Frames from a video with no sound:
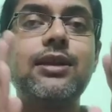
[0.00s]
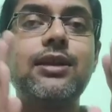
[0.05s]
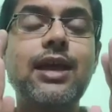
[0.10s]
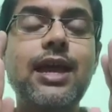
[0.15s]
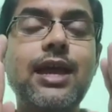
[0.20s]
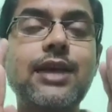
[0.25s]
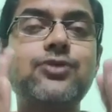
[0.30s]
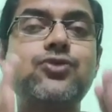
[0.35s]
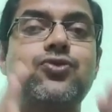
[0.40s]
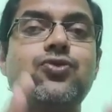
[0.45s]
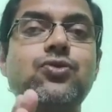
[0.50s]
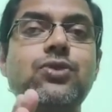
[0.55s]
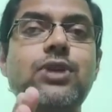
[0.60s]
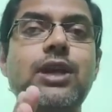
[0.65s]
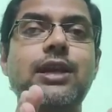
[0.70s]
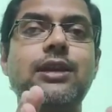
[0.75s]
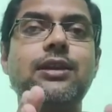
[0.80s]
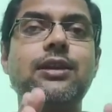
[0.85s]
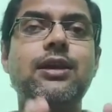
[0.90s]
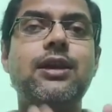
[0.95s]
a
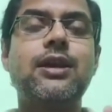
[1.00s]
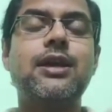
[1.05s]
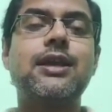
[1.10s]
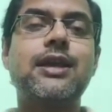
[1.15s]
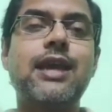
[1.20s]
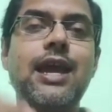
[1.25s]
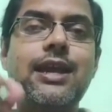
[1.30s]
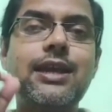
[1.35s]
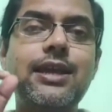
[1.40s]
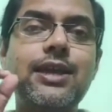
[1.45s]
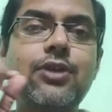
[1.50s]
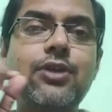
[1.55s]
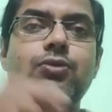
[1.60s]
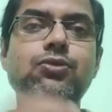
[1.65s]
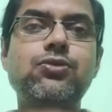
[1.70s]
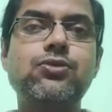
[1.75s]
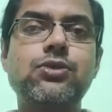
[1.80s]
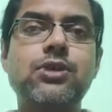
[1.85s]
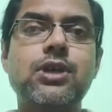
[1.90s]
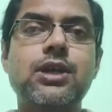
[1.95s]
student can
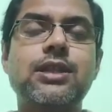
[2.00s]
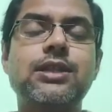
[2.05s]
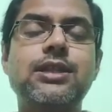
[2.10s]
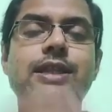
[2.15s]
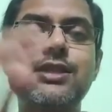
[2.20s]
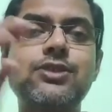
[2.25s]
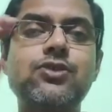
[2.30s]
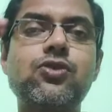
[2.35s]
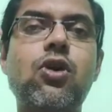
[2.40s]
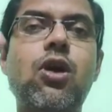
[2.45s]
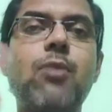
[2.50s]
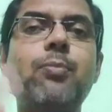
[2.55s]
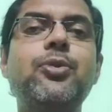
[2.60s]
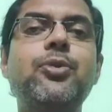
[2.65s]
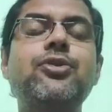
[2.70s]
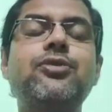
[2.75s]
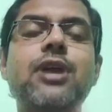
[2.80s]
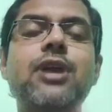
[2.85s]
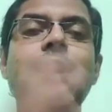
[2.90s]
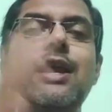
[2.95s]
use this
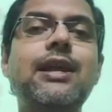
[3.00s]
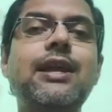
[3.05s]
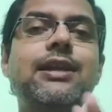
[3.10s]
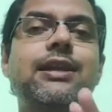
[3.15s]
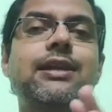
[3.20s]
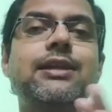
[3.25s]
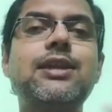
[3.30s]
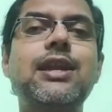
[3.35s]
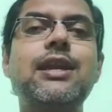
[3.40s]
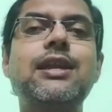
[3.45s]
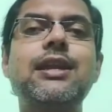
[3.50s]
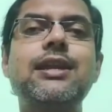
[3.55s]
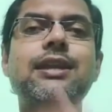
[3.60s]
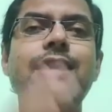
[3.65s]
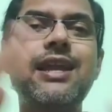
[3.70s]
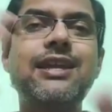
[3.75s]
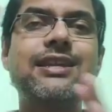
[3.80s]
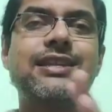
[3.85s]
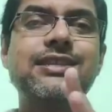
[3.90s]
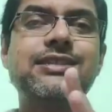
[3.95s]
computer and internet
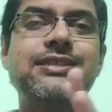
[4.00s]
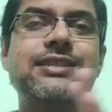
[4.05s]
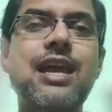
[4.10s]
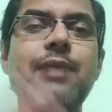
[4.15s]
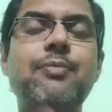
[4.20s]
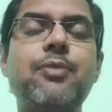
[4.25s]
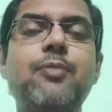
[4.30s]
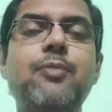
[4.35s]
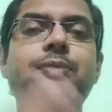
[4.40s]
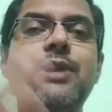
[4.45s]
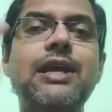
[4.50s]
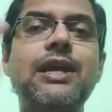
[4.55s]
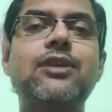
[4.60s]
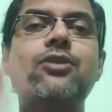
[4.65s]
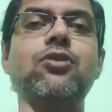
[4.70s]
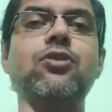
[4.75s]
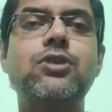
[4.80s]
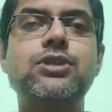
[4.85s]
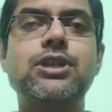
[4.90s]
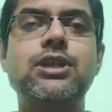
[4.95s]
and this type of
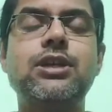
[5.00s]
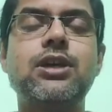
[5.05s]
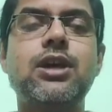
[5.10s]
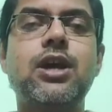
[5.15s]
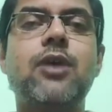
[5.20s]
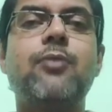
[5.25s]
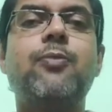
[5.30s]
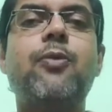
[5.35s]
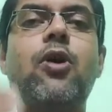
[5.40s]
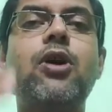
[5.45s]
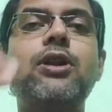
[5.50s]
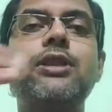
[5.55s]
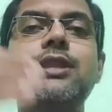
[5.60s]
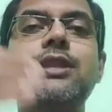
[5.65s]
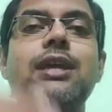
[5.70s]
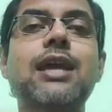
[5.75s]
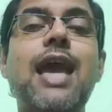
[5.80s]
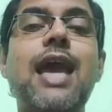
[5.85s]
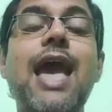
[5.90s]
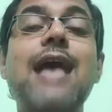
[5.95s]
technology
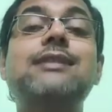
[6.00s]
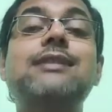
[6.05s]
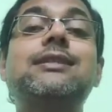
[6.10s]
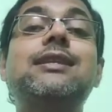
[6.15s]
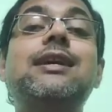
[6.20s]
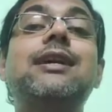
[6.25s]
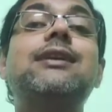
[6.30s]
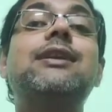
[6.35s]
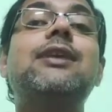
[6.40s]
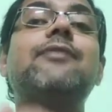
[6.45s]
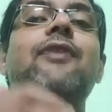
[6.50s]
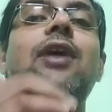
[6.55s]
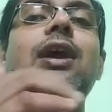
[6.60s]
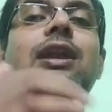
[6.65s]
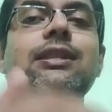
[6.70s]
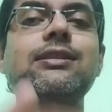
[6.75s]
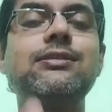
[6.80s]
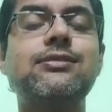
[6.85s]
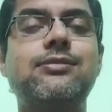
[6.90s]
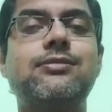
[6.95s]
as their
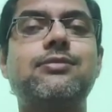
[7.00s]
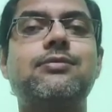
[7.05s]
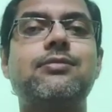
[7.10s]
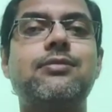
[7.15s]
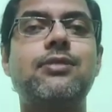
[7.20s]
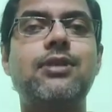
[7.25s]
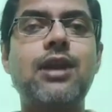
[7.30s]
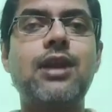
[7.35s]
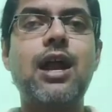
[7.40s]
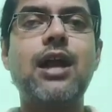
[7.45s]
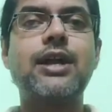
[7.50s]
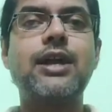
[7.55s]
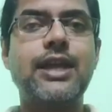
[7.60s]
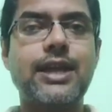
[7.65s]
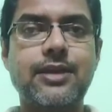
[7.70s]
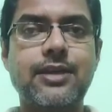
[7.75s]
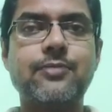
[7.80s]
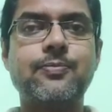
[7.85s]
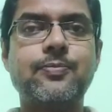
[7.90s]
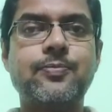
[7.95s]
reference
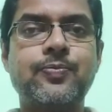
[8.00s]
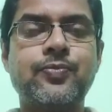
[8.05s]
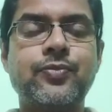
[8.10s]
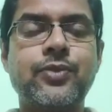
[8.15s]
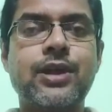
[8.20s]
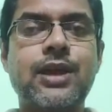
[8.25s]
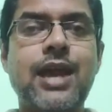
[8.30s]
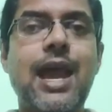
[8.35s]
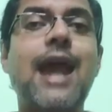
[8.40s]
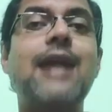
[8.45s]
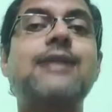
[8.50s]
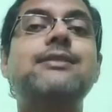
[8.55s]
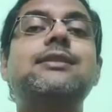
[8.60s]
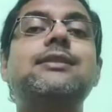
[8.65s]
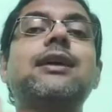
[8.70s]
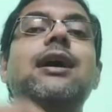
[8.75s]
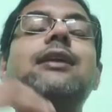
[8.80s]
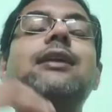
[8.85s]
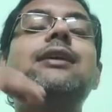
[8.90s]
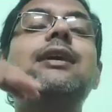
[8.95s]
learning, as
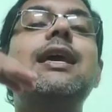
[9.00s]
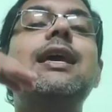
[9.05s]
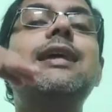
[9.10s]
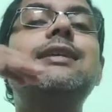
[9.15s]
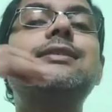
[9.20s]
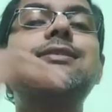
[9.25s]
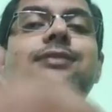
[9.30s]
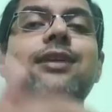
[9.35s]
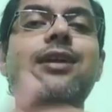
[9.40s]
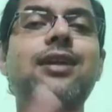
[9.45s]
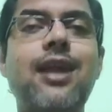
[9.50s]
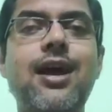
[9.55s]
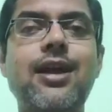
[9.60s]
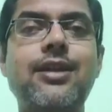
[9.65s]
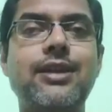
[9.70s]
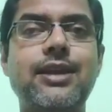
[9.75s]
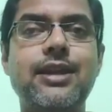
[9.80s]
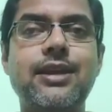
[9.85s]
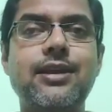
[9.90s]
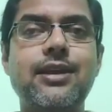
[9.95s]
their extra
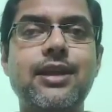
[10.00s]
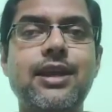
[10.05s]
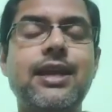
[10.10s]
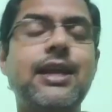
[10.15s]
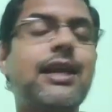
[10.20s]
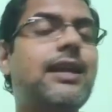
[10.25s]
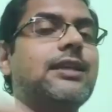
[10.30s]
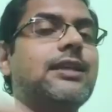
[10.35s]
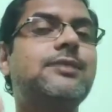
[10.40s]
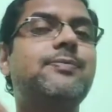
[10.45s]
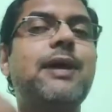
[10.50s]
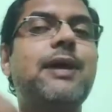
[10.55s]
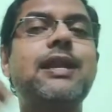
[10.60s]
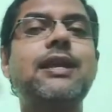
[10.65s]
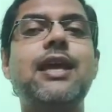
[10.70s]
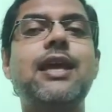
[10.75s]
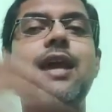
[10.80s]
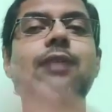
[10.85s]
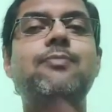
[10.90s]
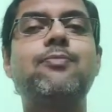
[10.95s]
learning, it is
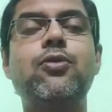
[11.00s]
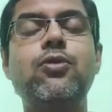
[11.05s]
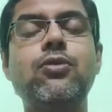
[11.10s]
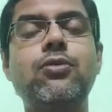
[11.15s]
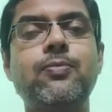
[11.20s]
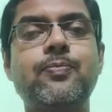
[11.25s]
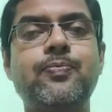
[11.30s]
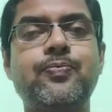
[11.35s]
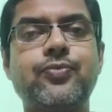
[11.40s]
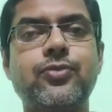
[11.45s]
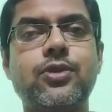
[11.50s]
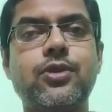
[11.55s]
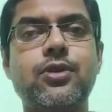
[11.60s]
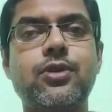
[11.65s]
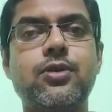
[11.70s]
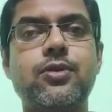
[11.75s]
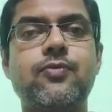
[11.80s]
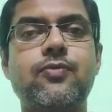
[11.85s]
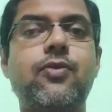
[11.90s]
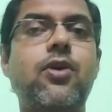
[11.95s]
very helpful
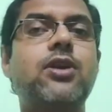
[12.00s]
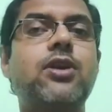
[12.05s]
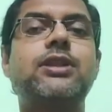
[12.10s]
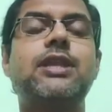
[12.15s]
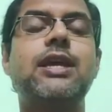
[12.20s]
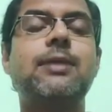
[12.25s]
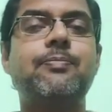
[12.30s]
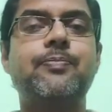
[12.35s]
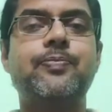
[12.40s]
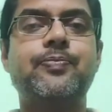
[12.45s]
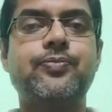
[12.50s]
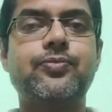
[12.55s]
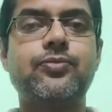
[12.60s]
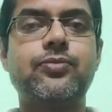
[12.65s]
for them.